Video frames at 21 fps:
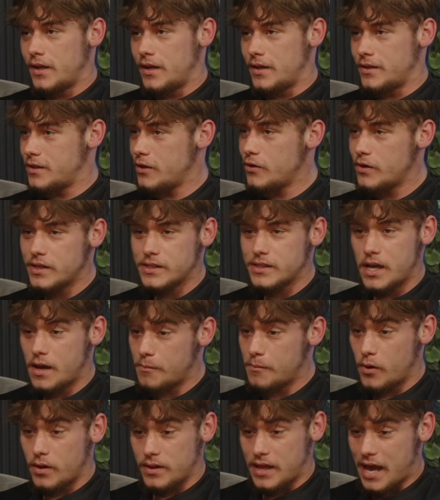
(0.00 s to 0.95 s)
As long as
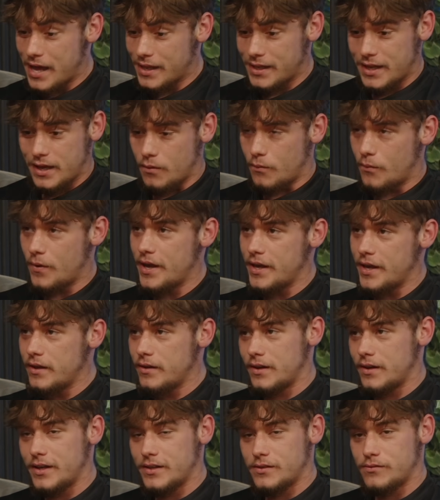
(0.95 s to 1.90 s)
I'm at their
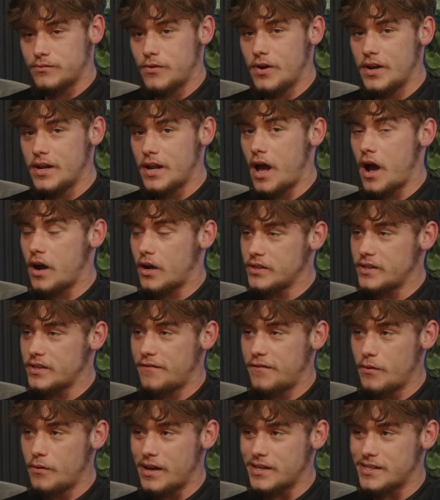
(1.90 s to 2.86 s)
weight, let's run. Because I
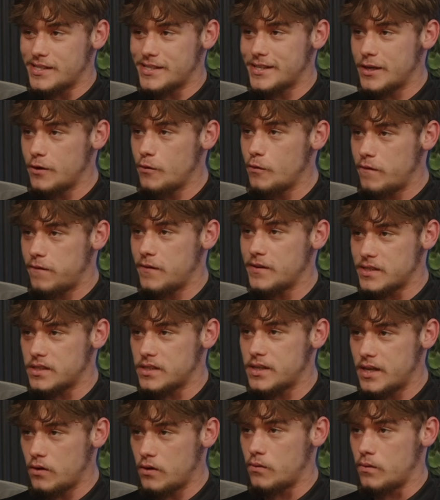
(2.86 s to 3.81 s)
feel like skill for
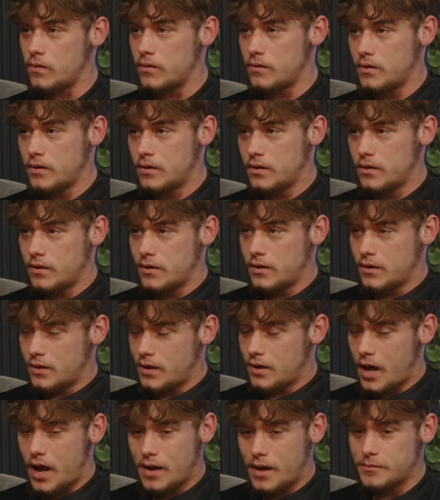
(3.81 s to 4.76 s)
skill,
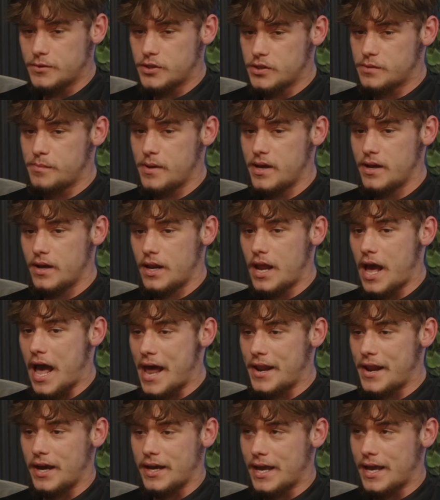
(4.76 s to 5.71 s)
I'm just better. Like,
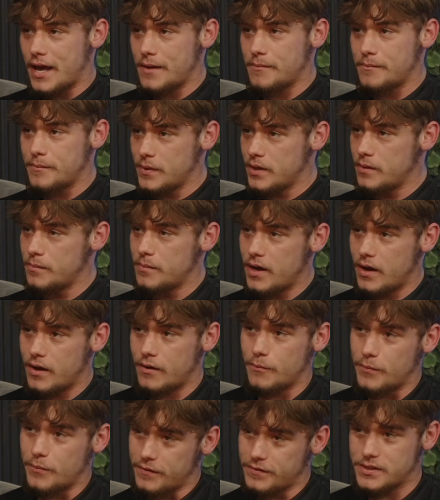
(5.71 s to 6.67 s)
and I can be better
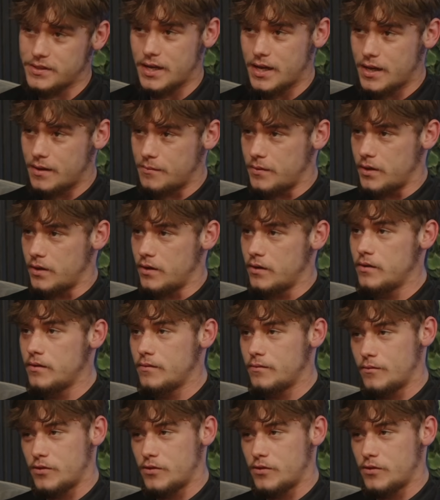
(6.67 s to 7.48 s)
with time, you know?